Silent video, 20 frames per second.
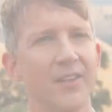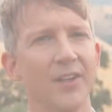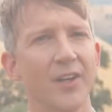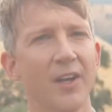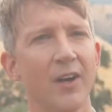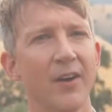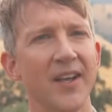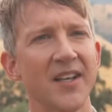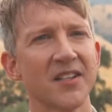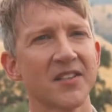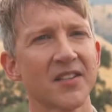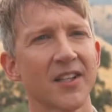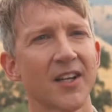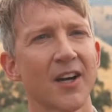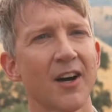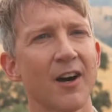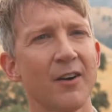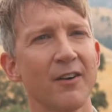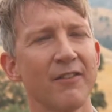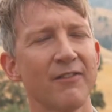You know, is a
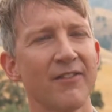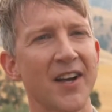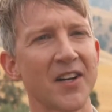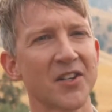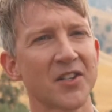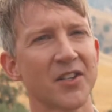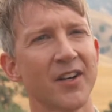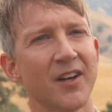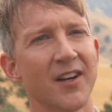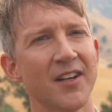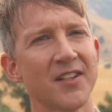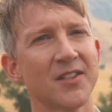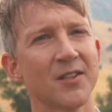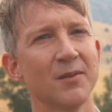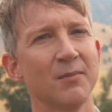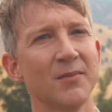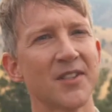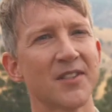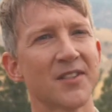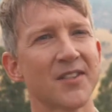car a fashion
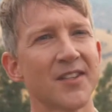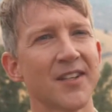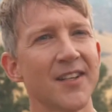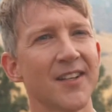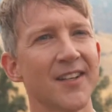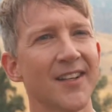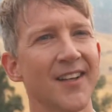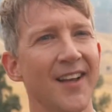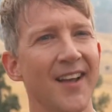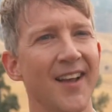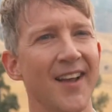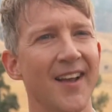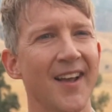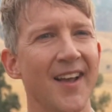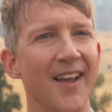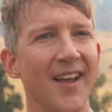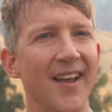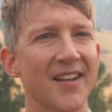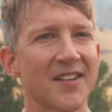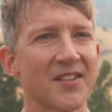item? It's a
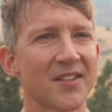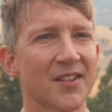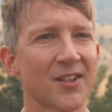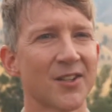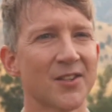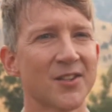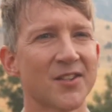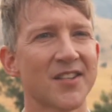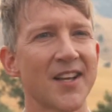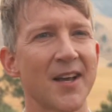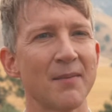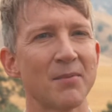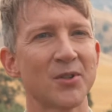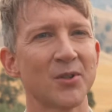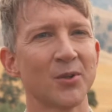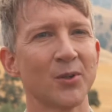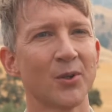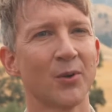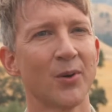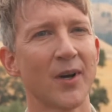
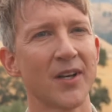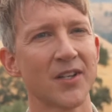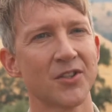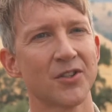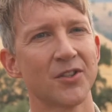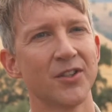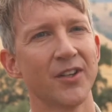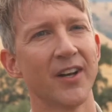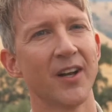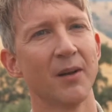conceptual question.